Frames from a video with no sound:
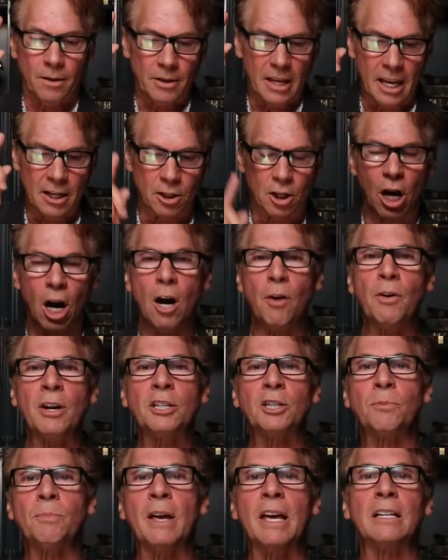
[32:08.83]

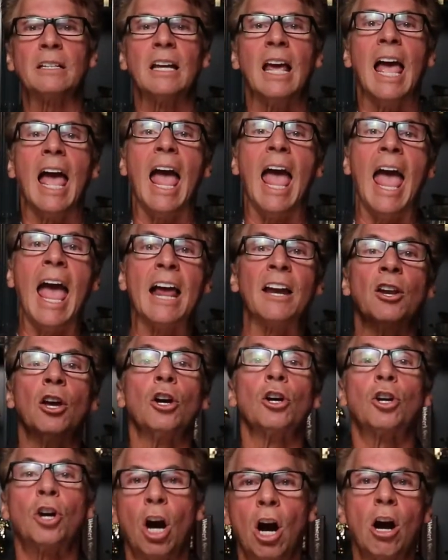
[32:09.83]
encouragement
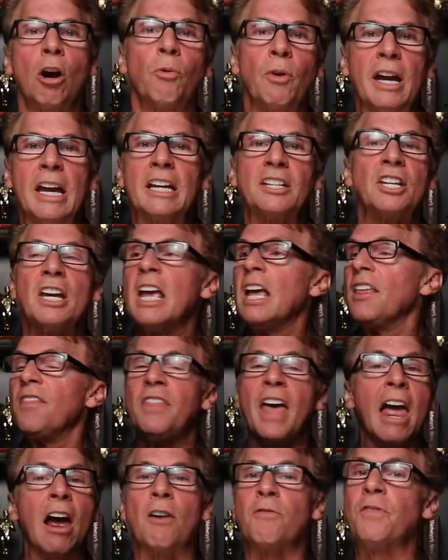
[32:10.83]
and courage,
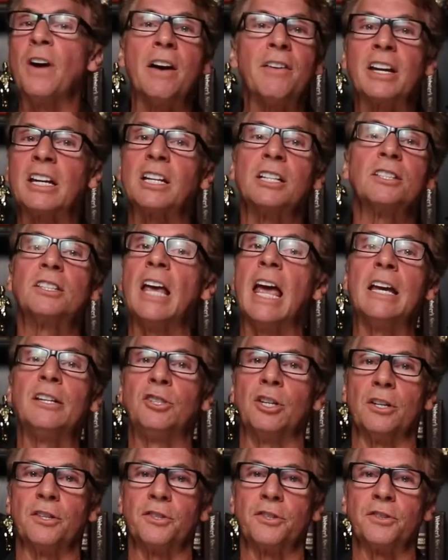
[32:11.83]
they are very
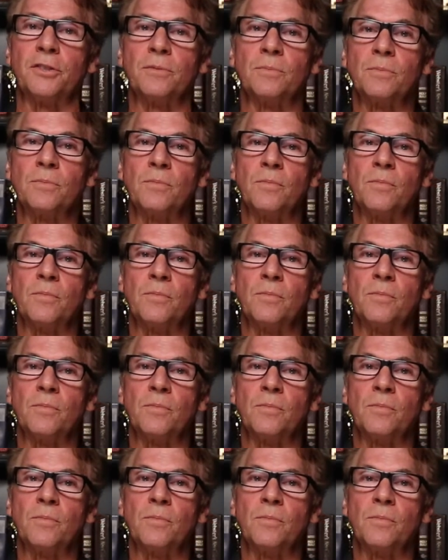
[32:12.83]
contagious.